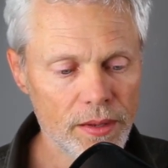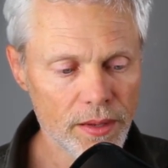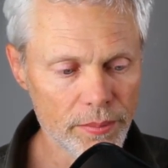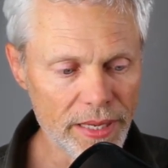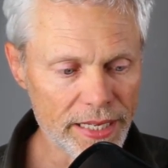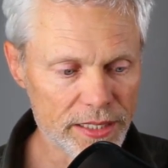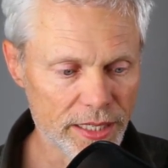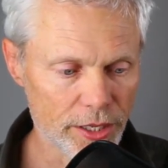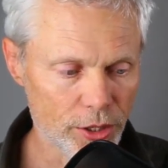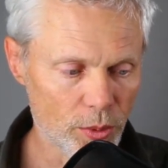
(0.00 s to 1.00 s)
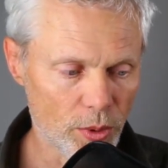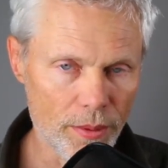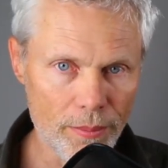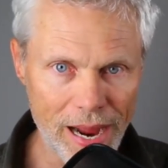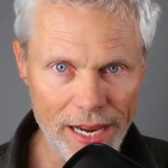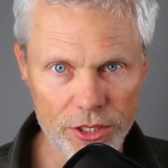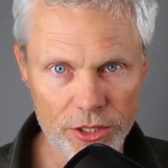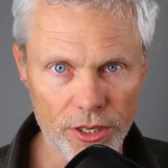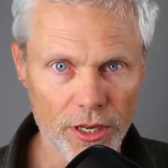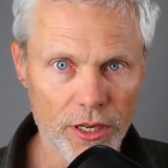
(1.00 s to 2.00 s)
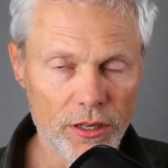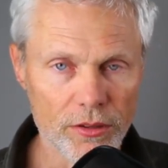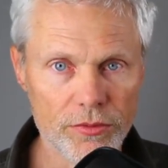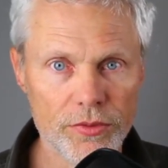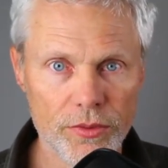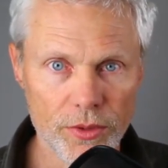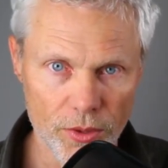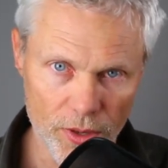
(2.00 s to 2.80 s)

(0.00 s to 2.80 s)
means like you are the master of your